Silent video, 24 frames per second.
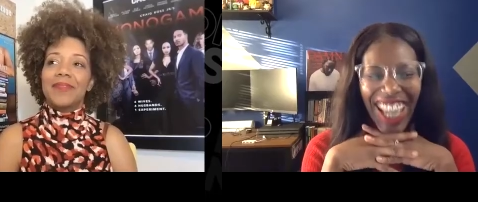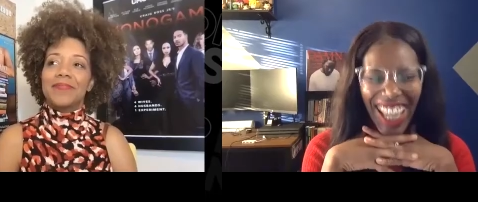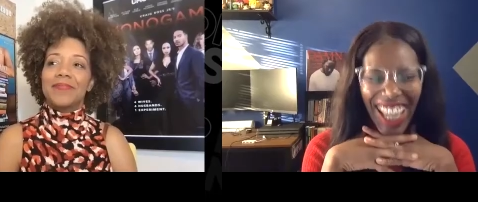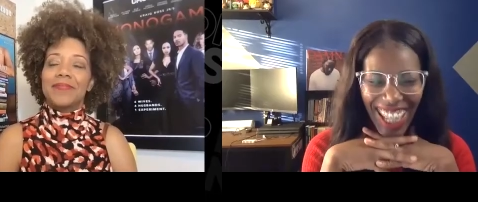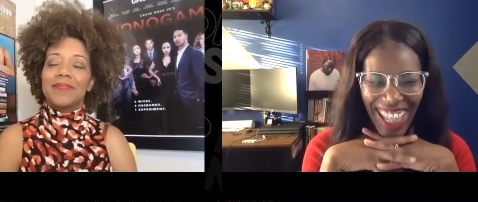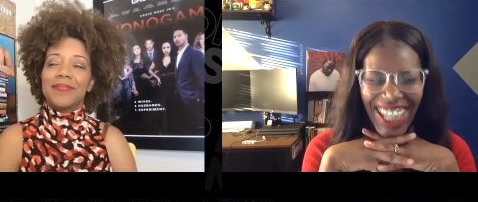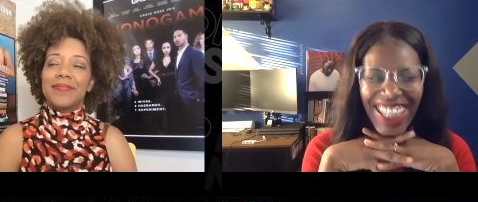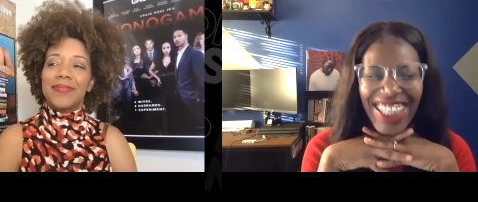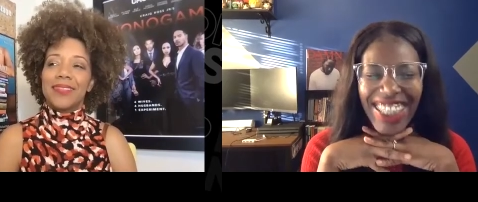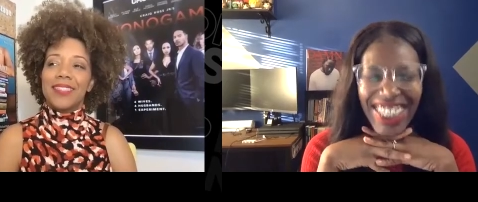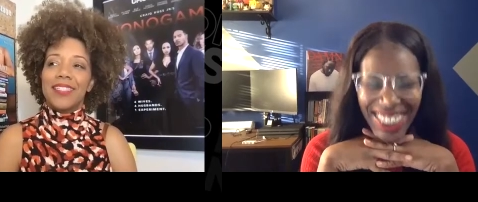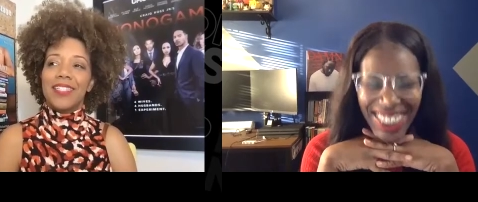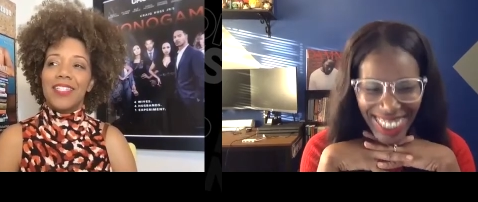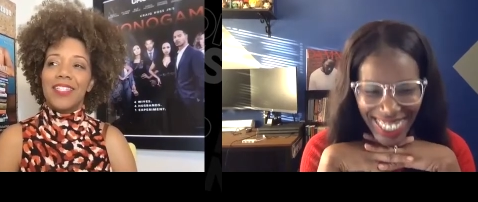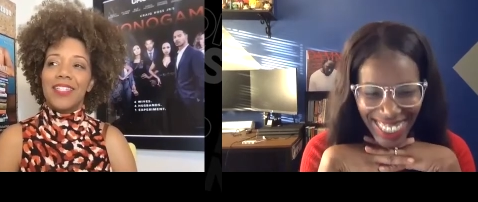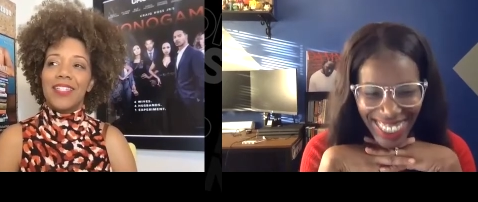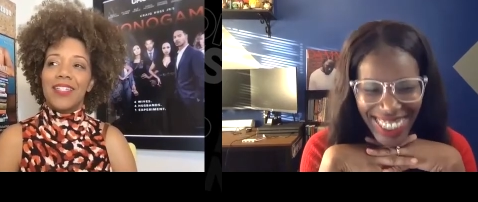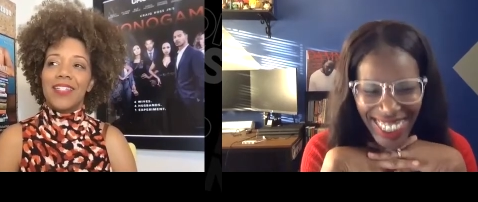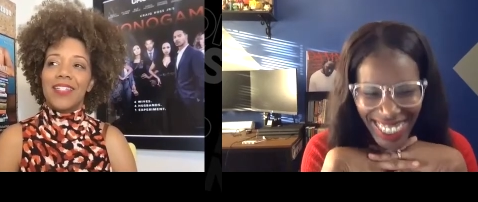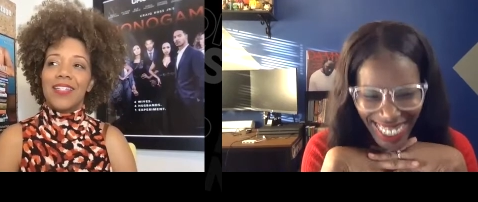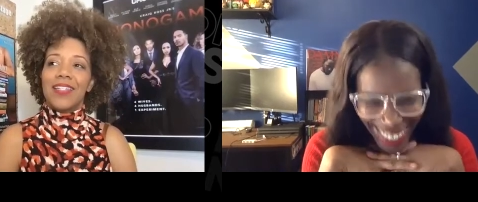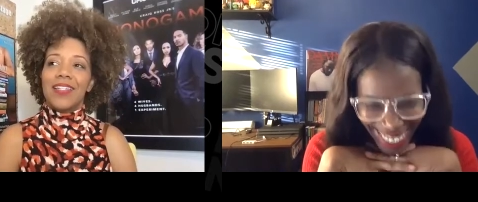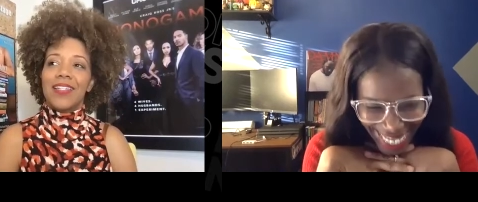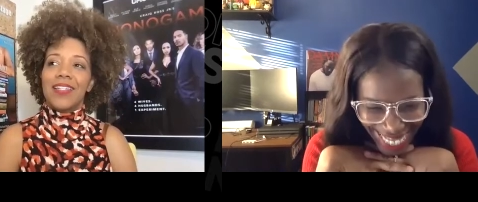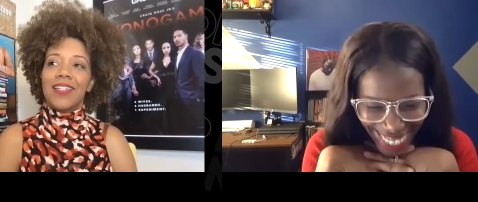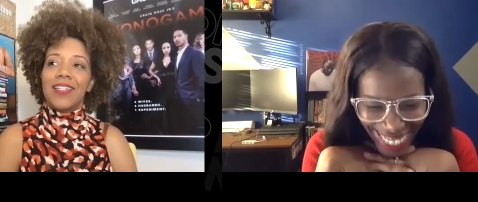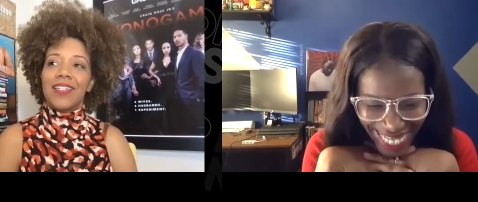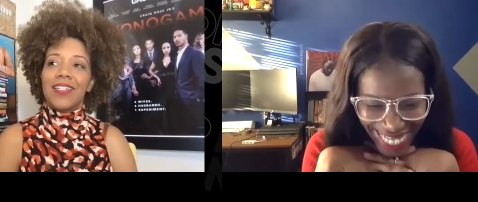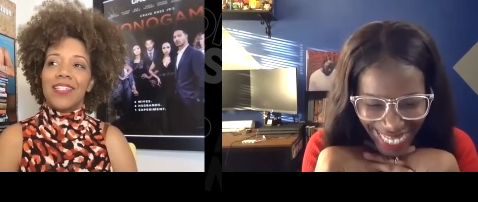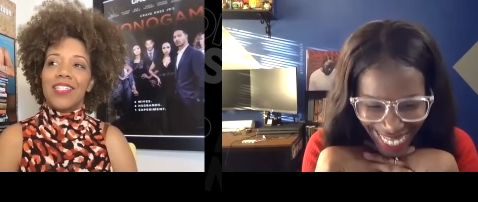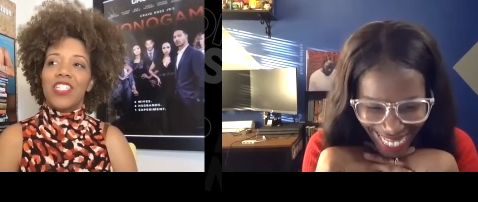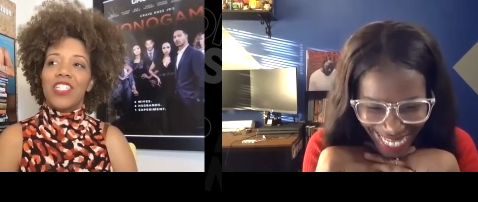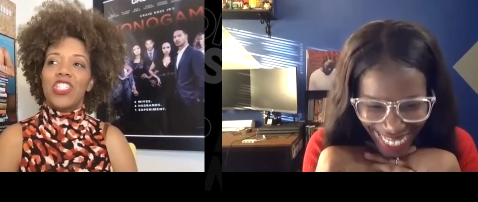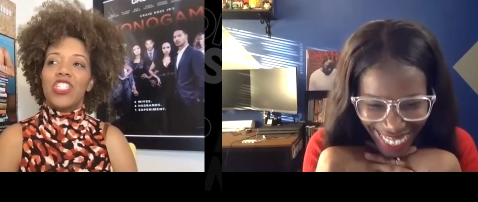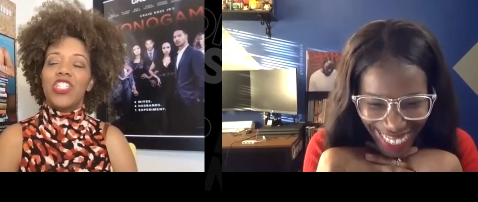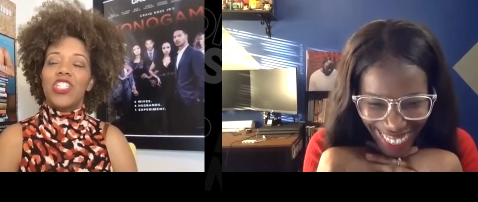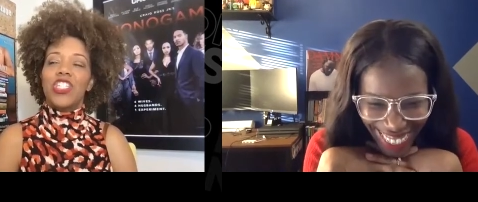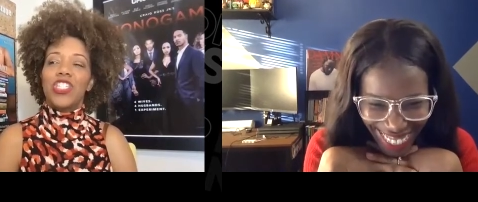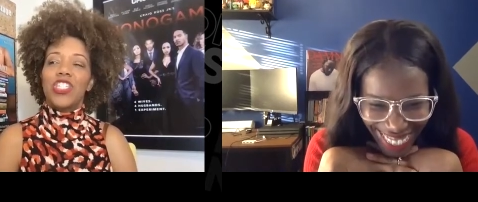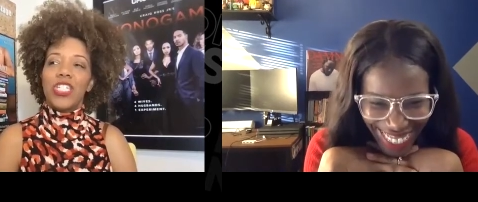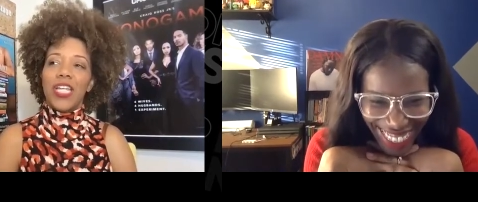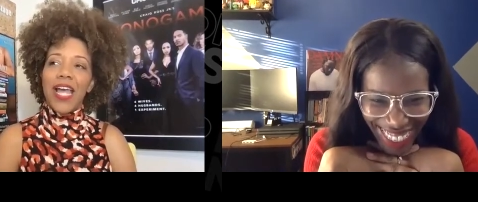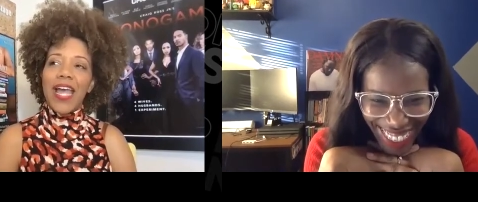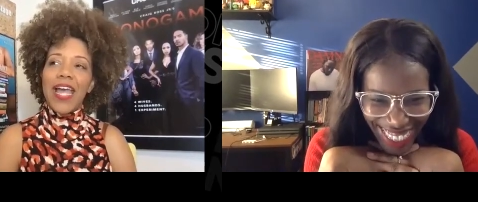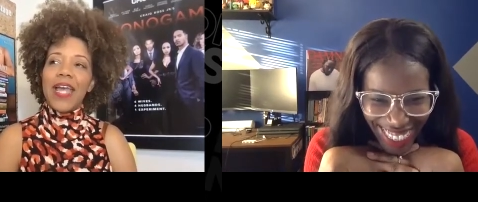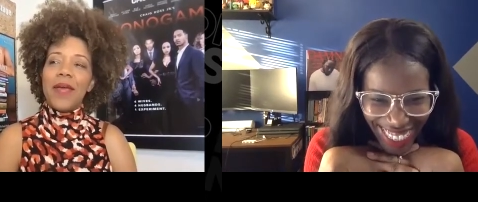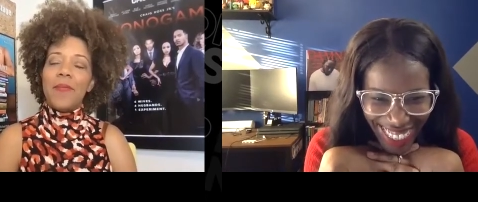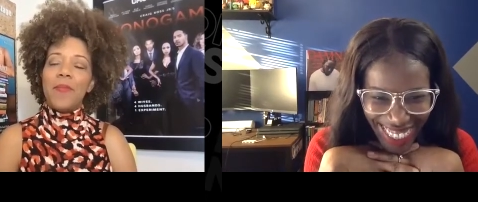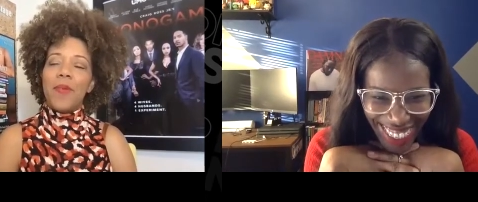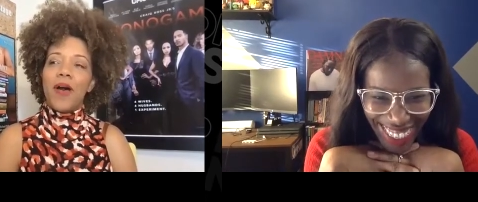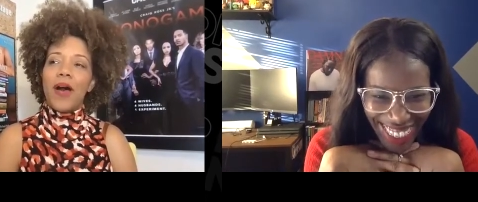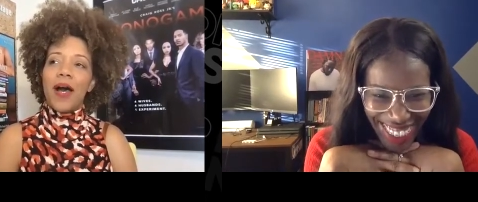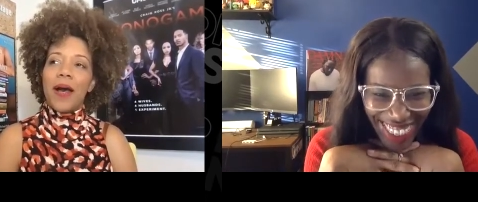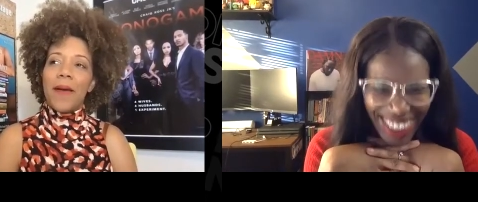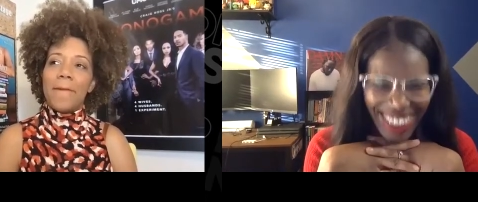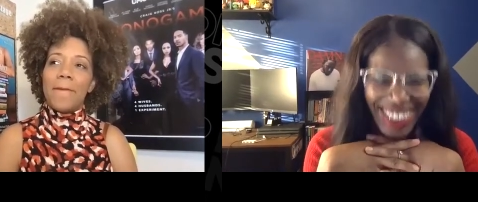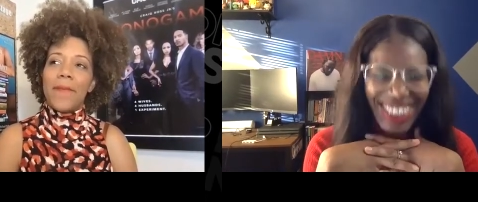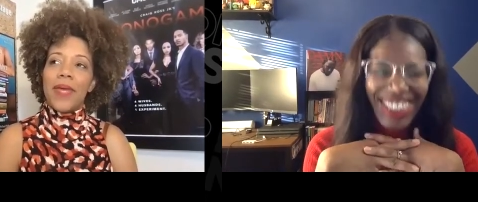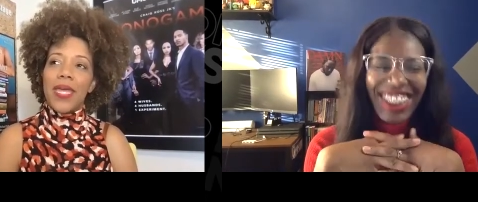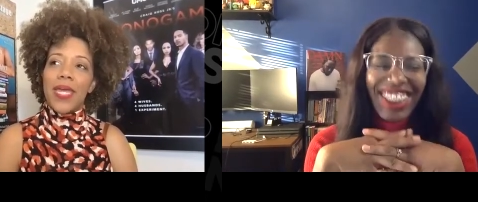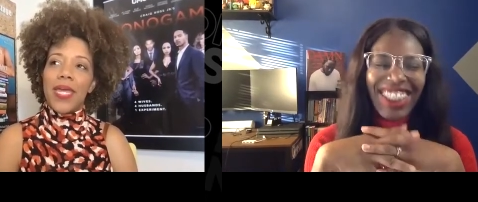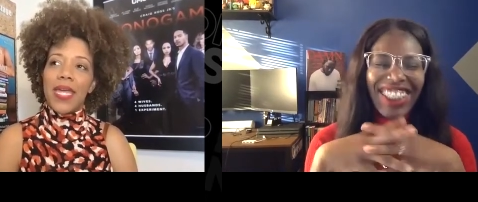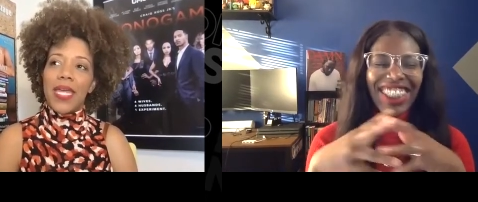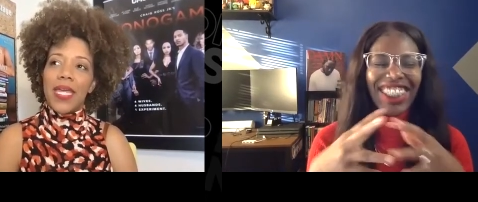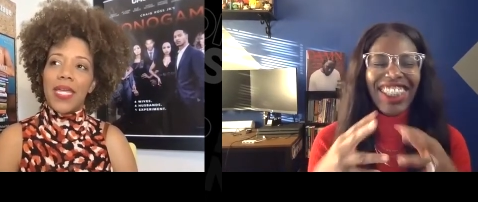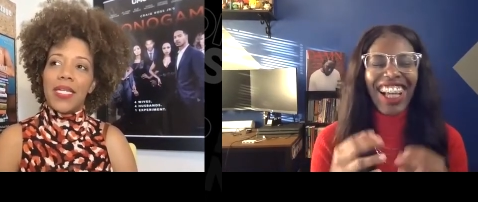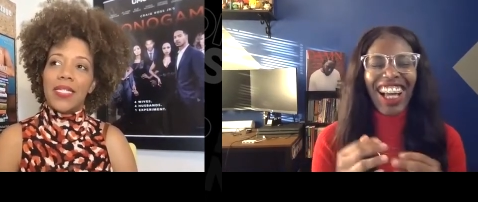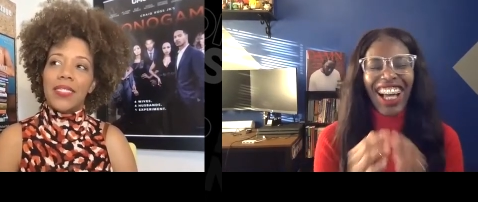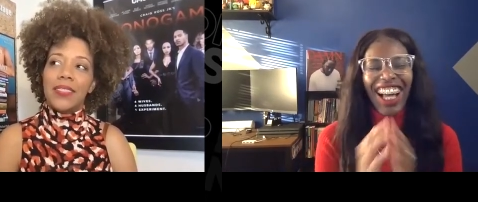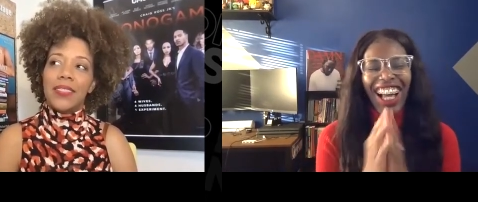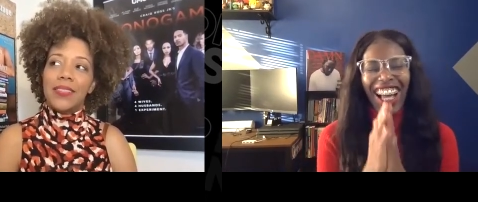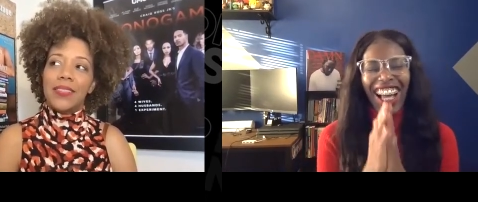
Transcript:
Speaker 1: yes. Shame on me.